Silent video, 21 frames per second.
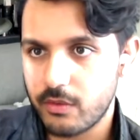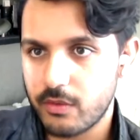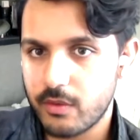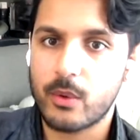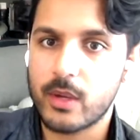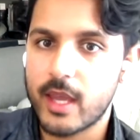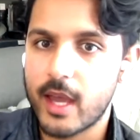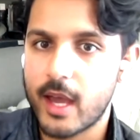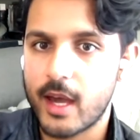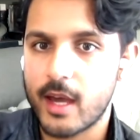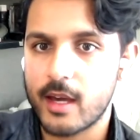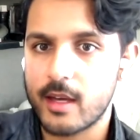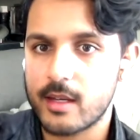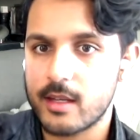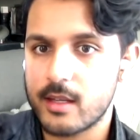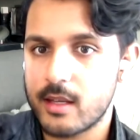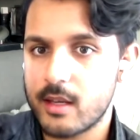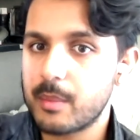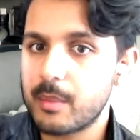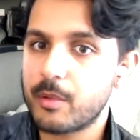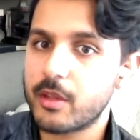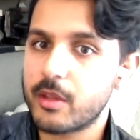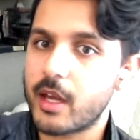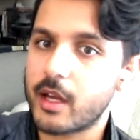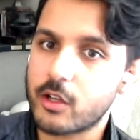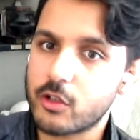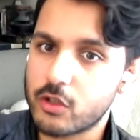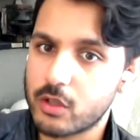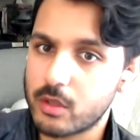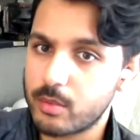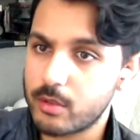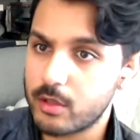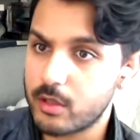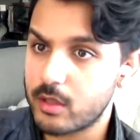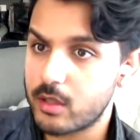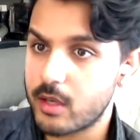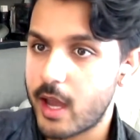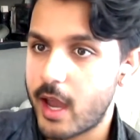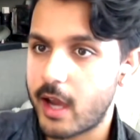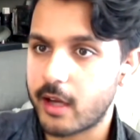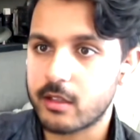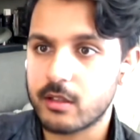We had people that contribute
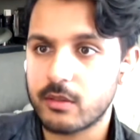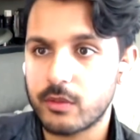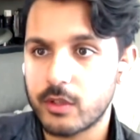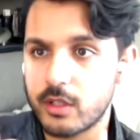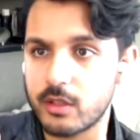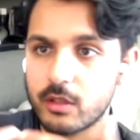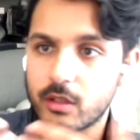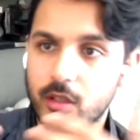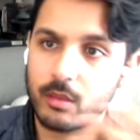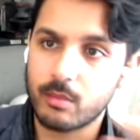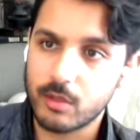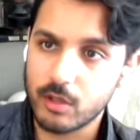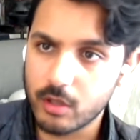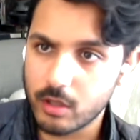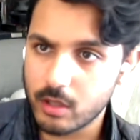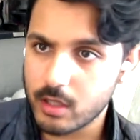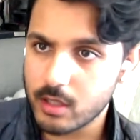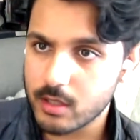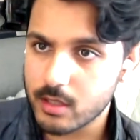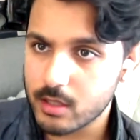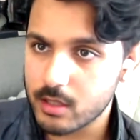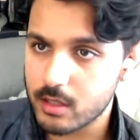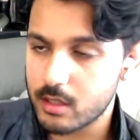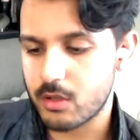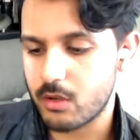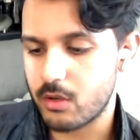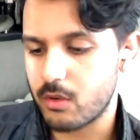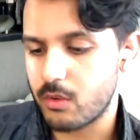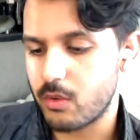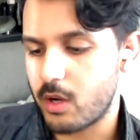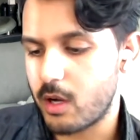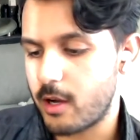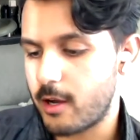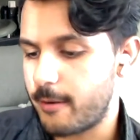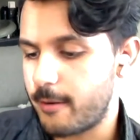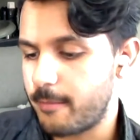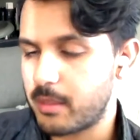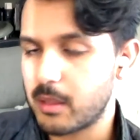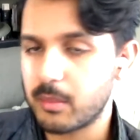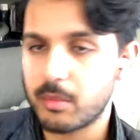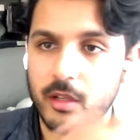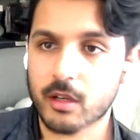actively in their communities. So uh,
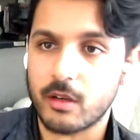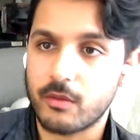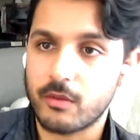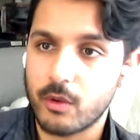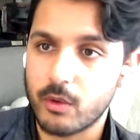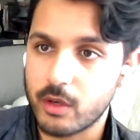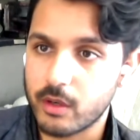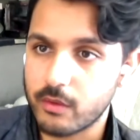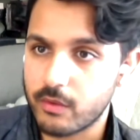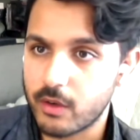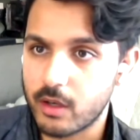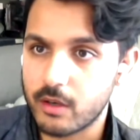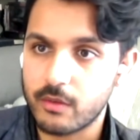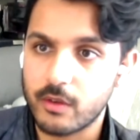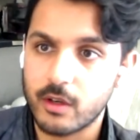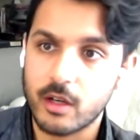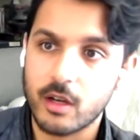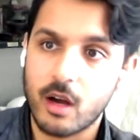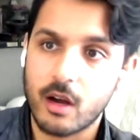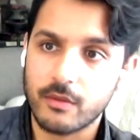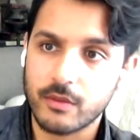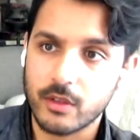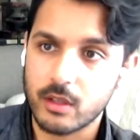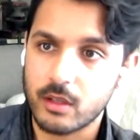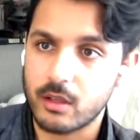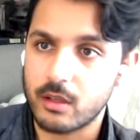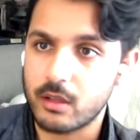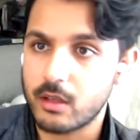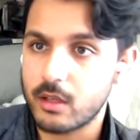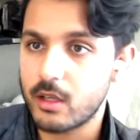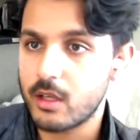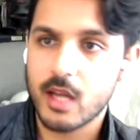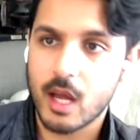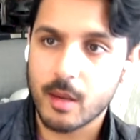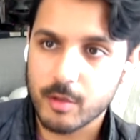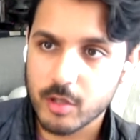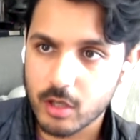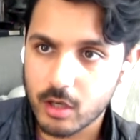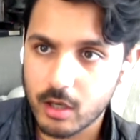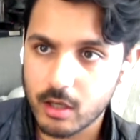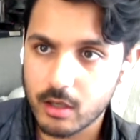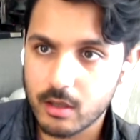people that are voting very, very often on
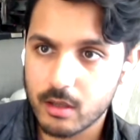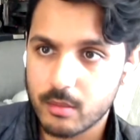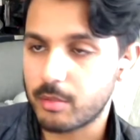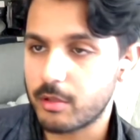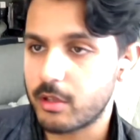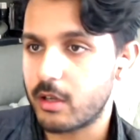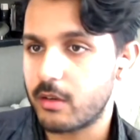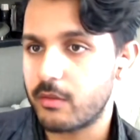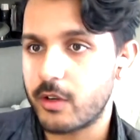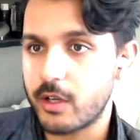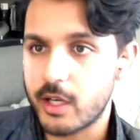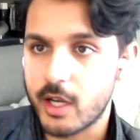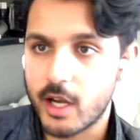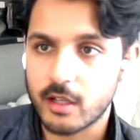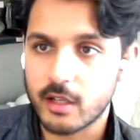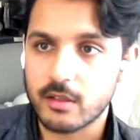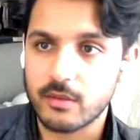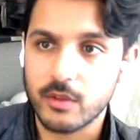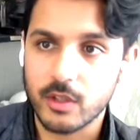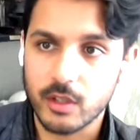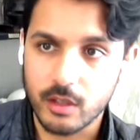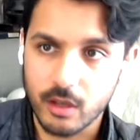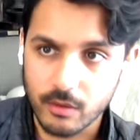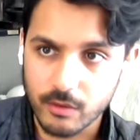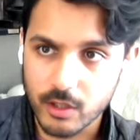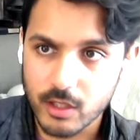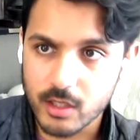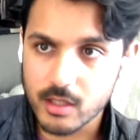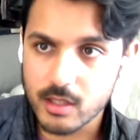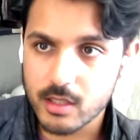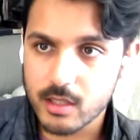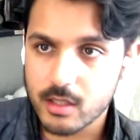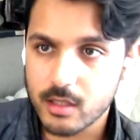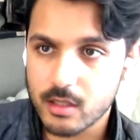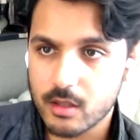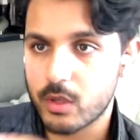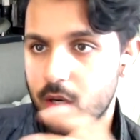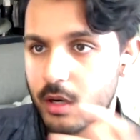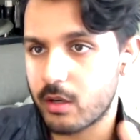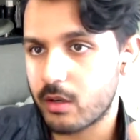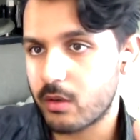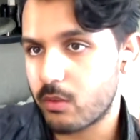Snapshot, people that are very active in governance.
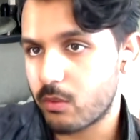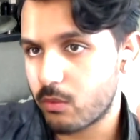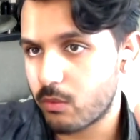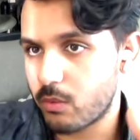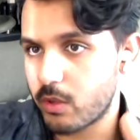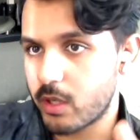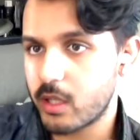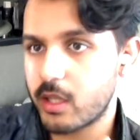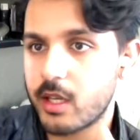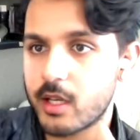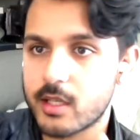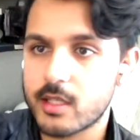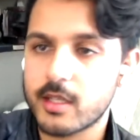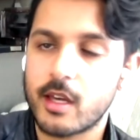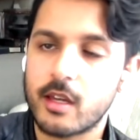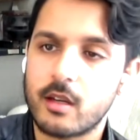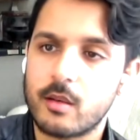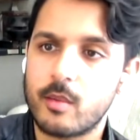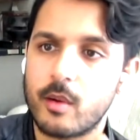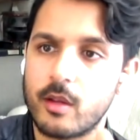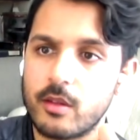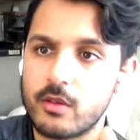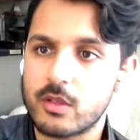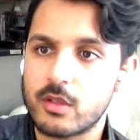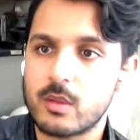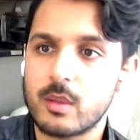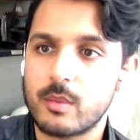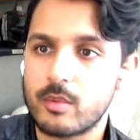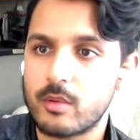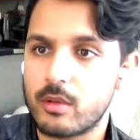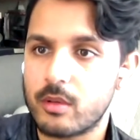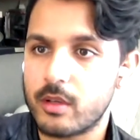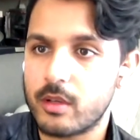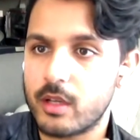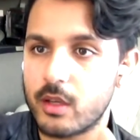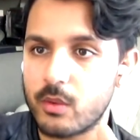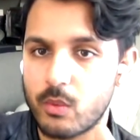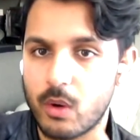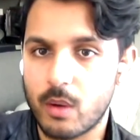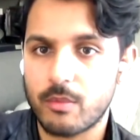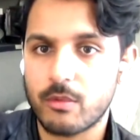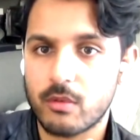We are really excited about those people
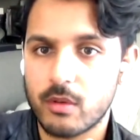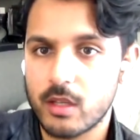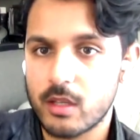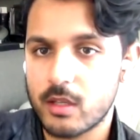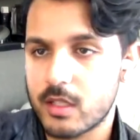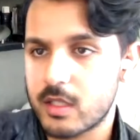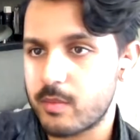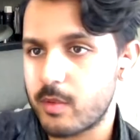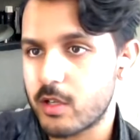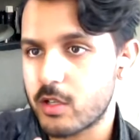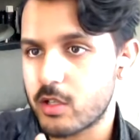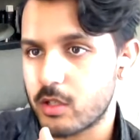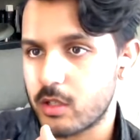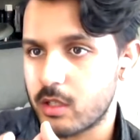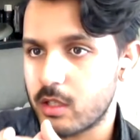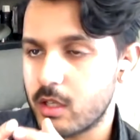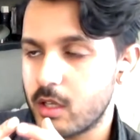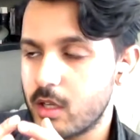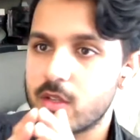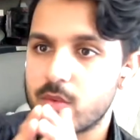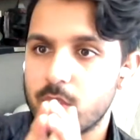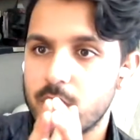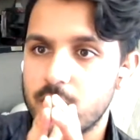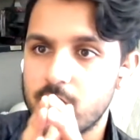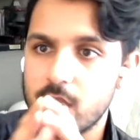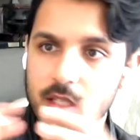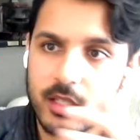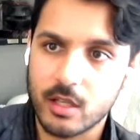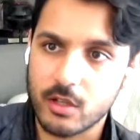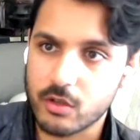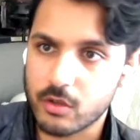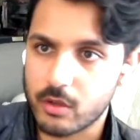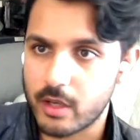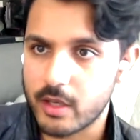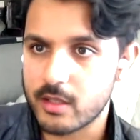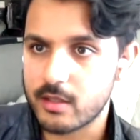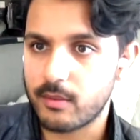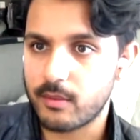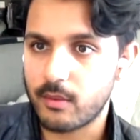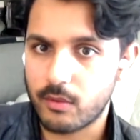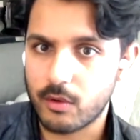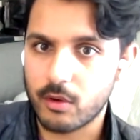in Web3, especially as we
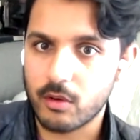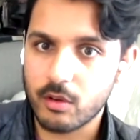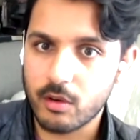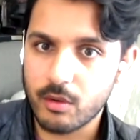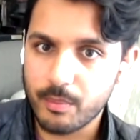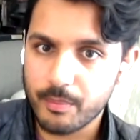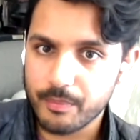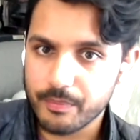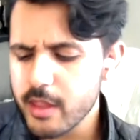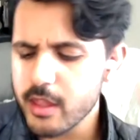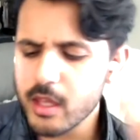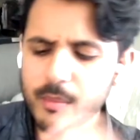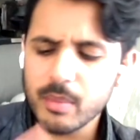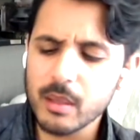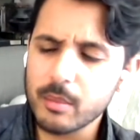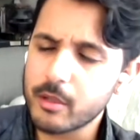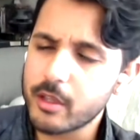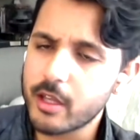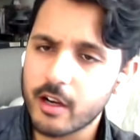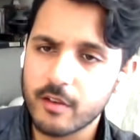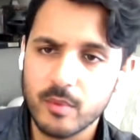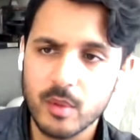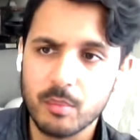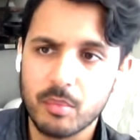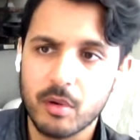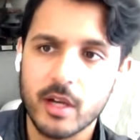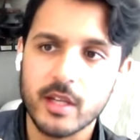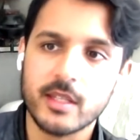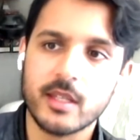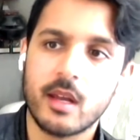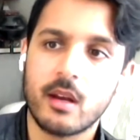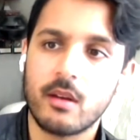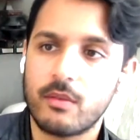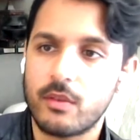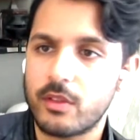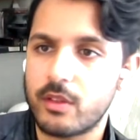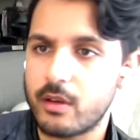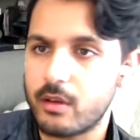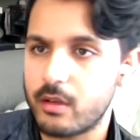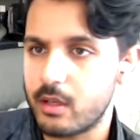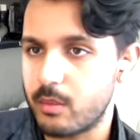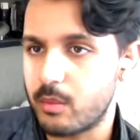decentralize even further. And then people that have been priced out of
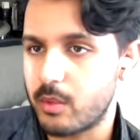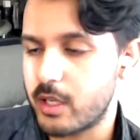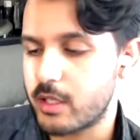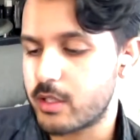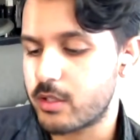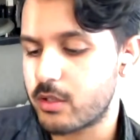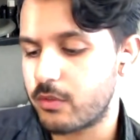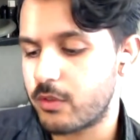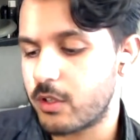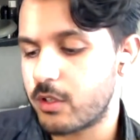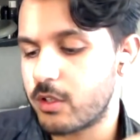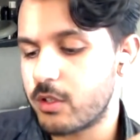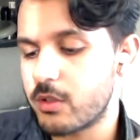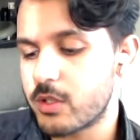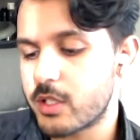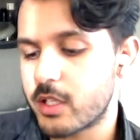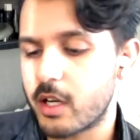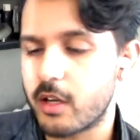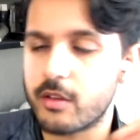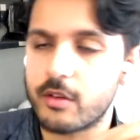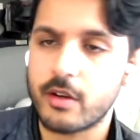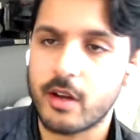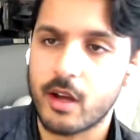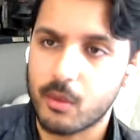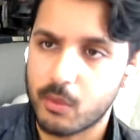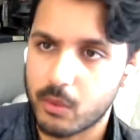Ethereum, right? So if you're using other